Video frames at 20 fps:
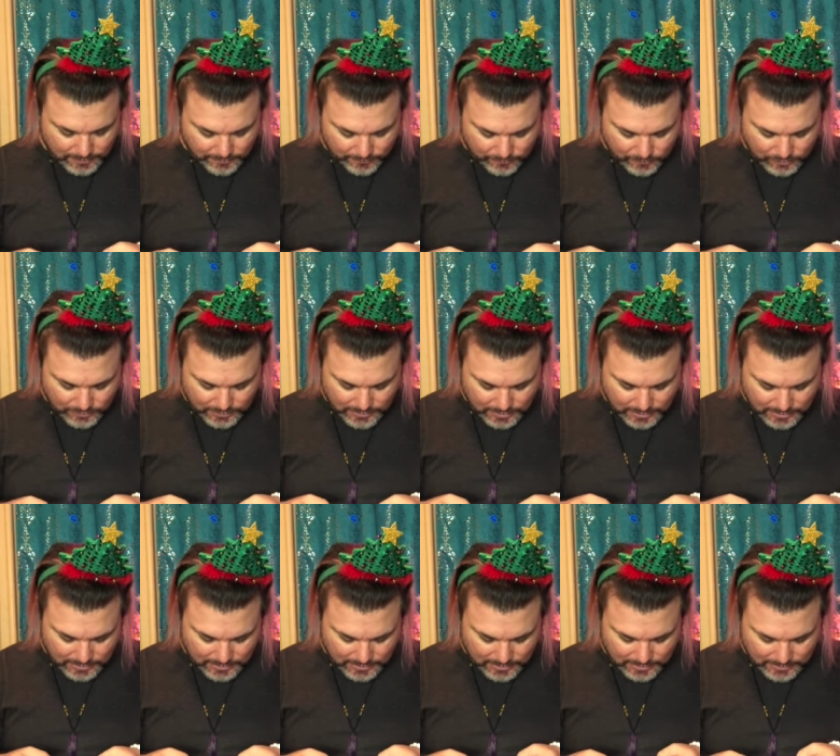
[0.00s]
Full
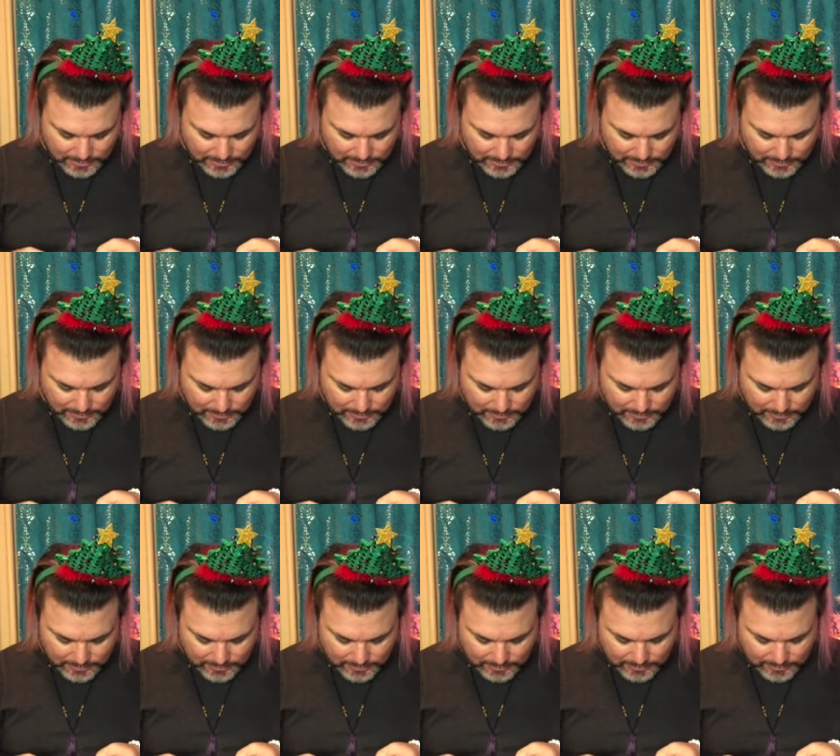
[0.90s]
size,
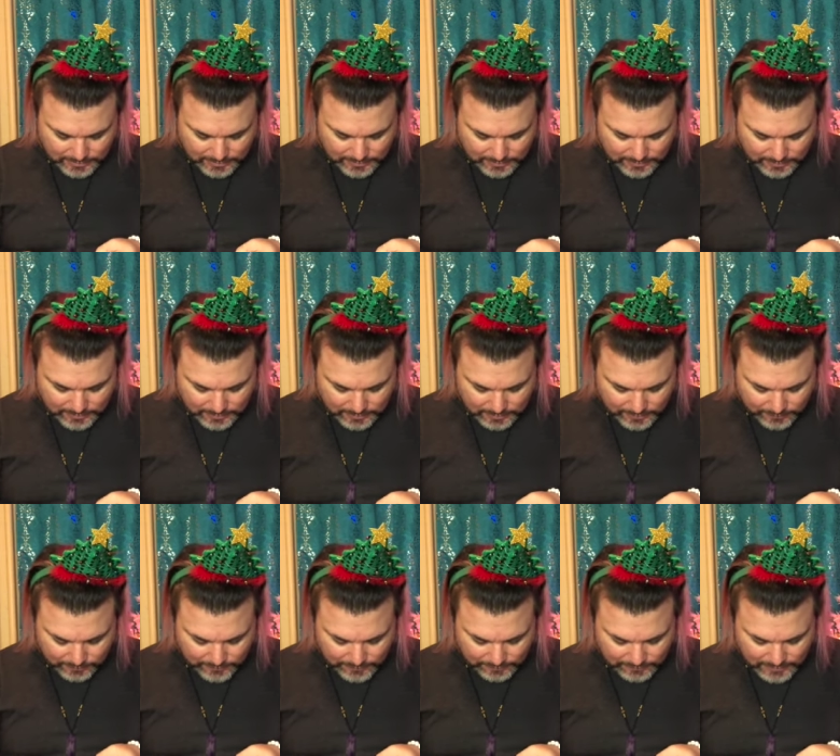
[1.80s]

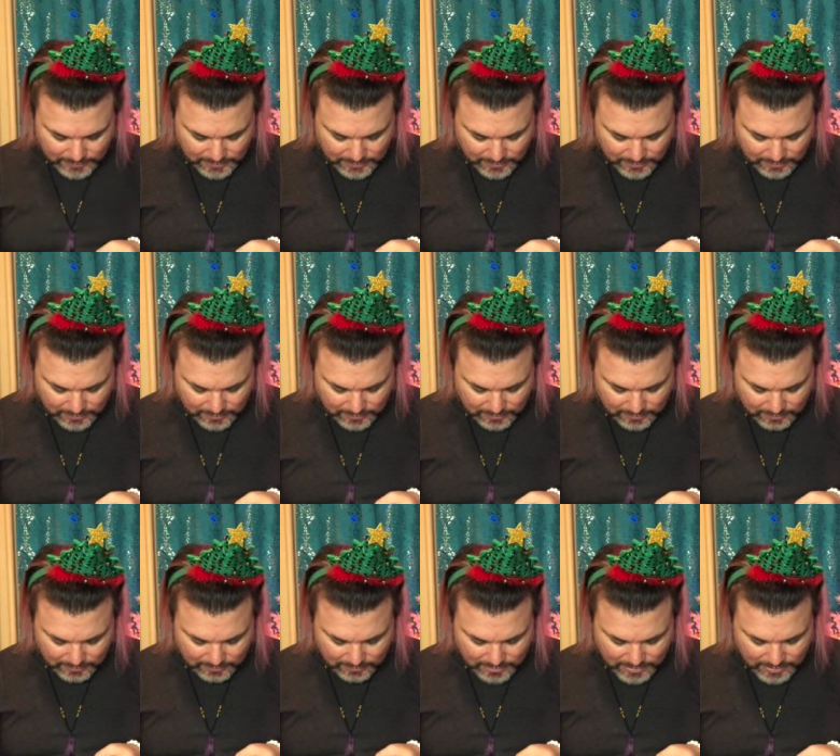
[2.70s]

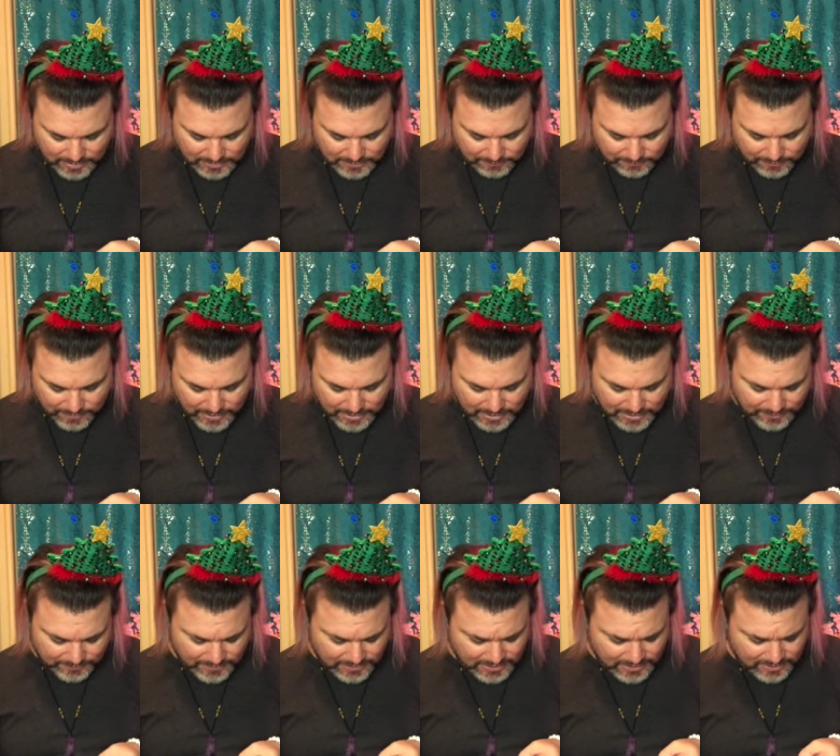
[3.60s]
15.95,
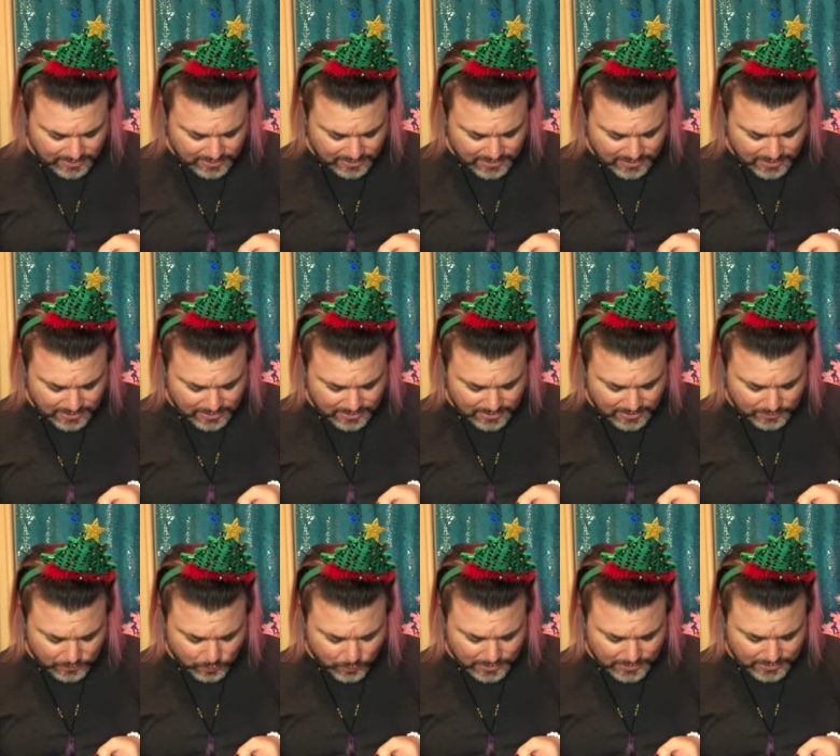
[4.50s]
I think
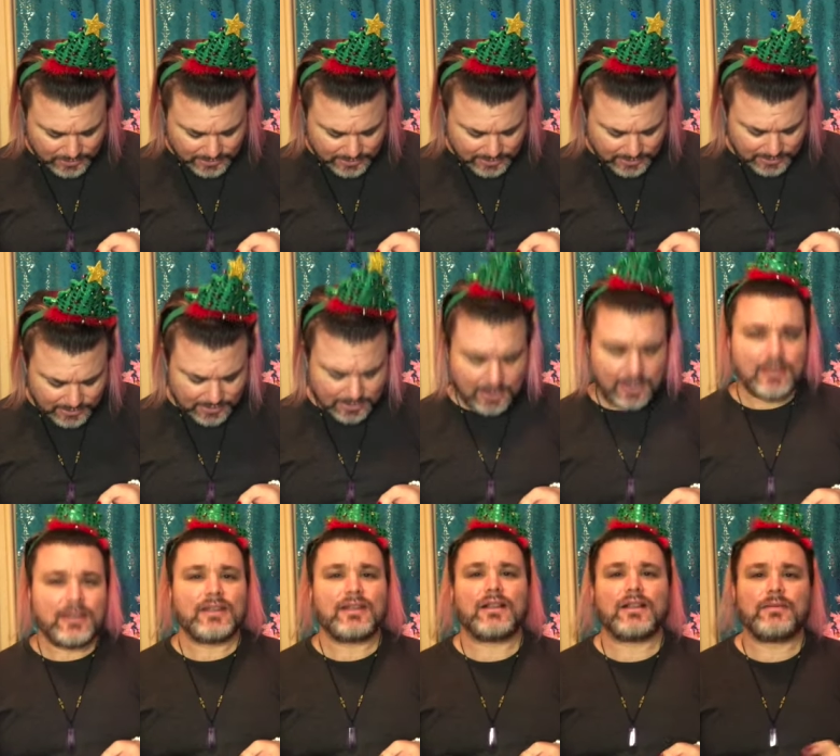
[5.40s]
is what it says.
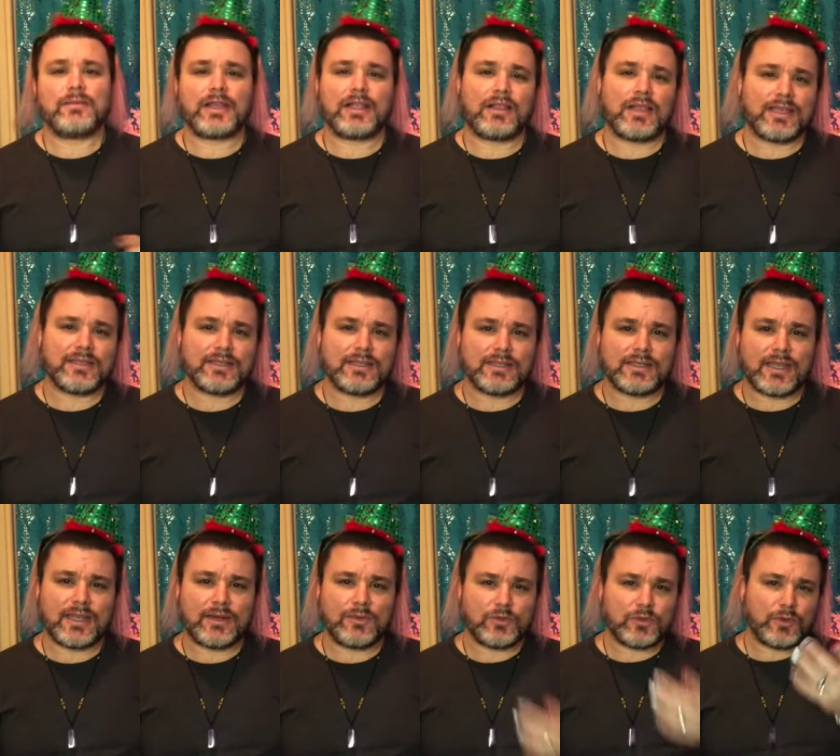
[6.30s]
Don't have my glasses
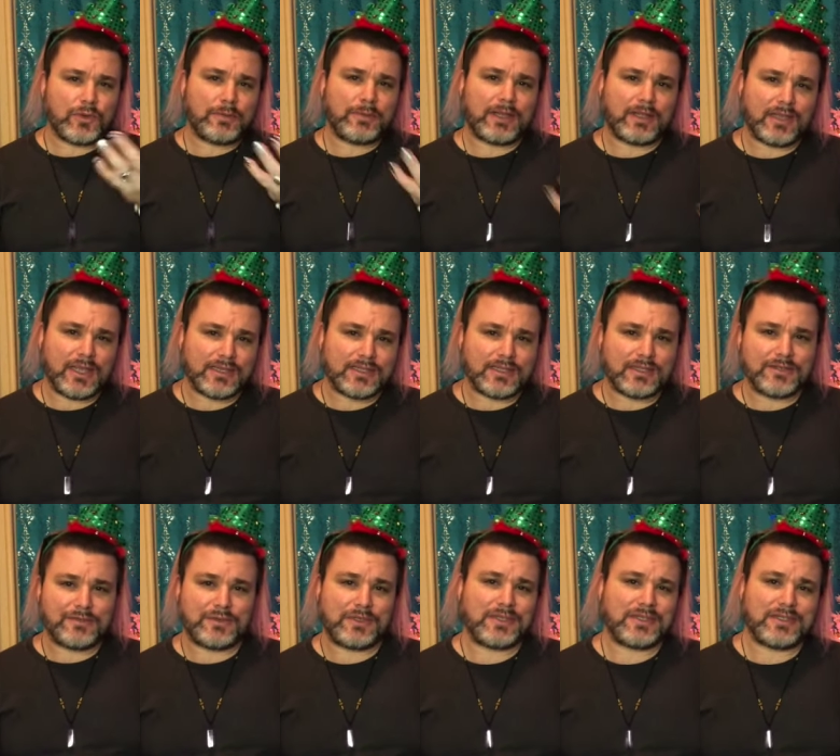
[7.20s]
on. I was wearing my glasses
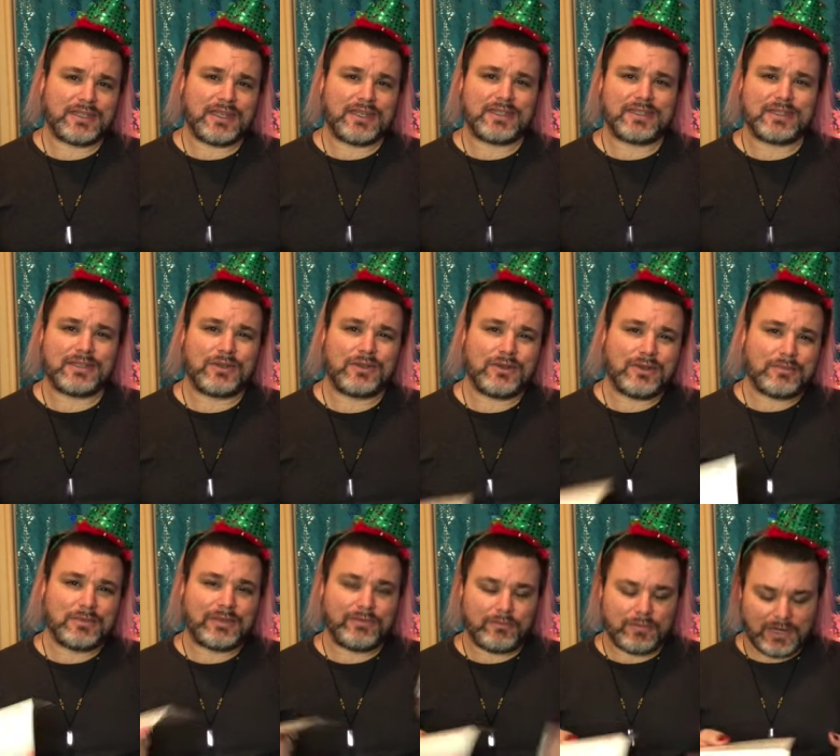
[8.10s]
for the test, so I'm
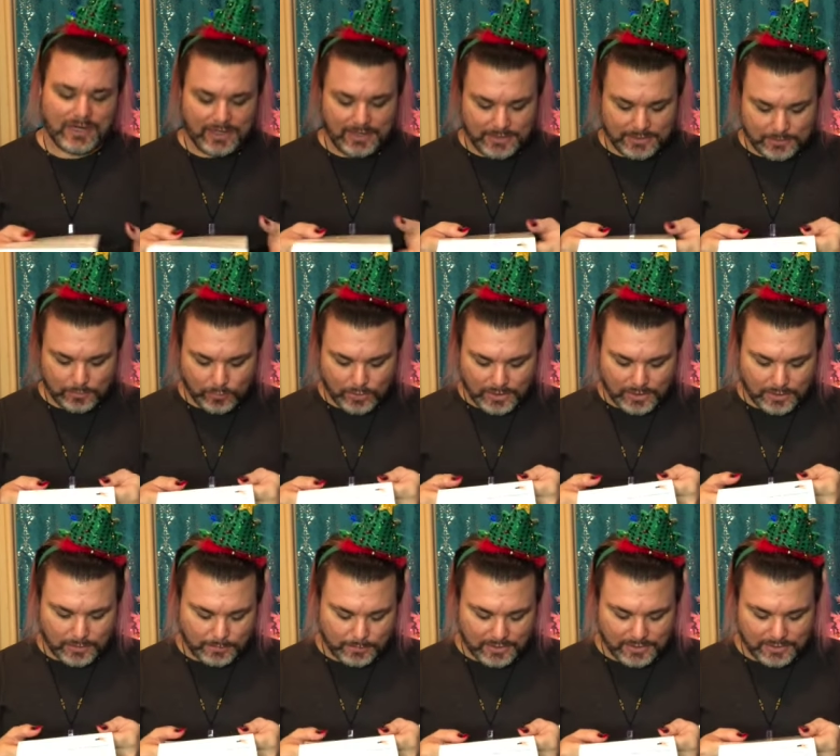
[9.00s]
giving my eyes a
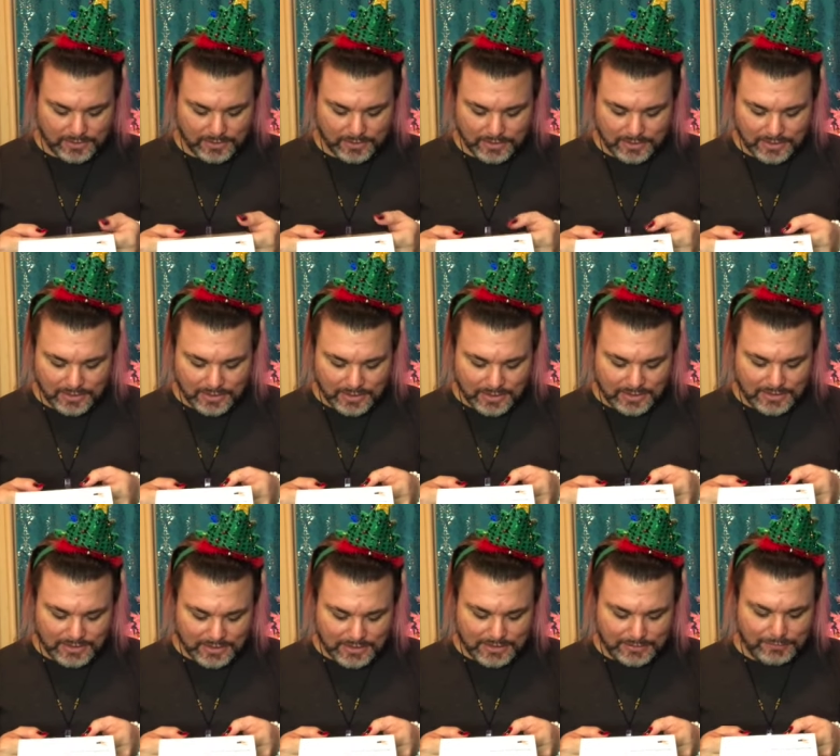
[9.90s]
break, but I
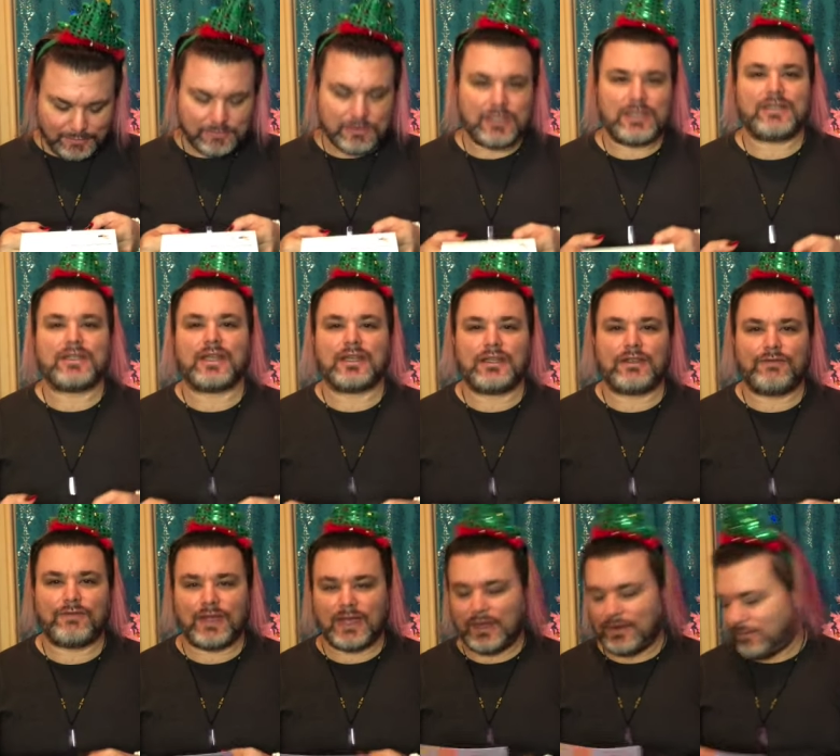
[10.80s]
think it's fifteen ninety
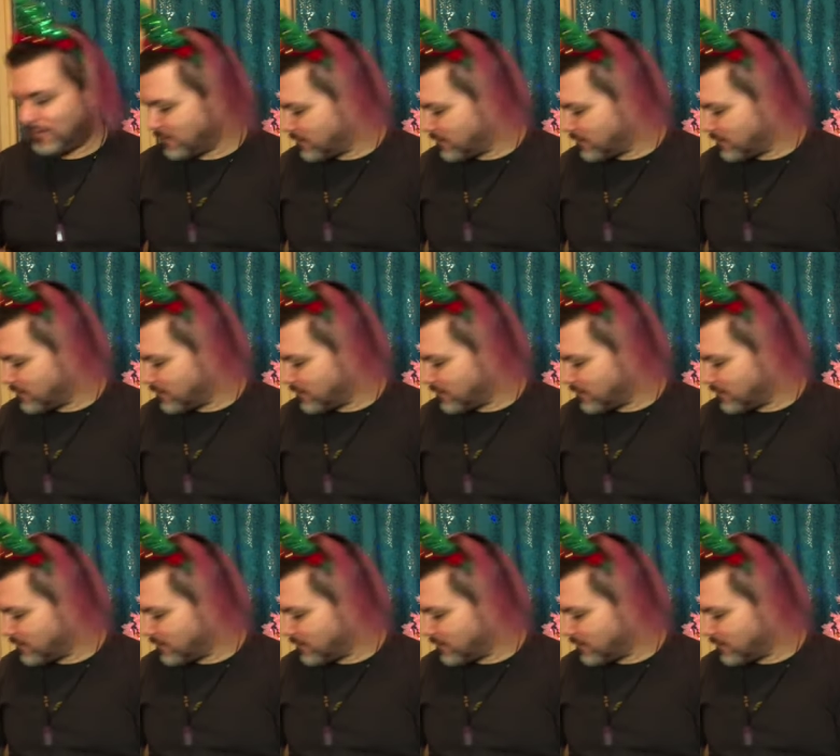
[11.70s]
five.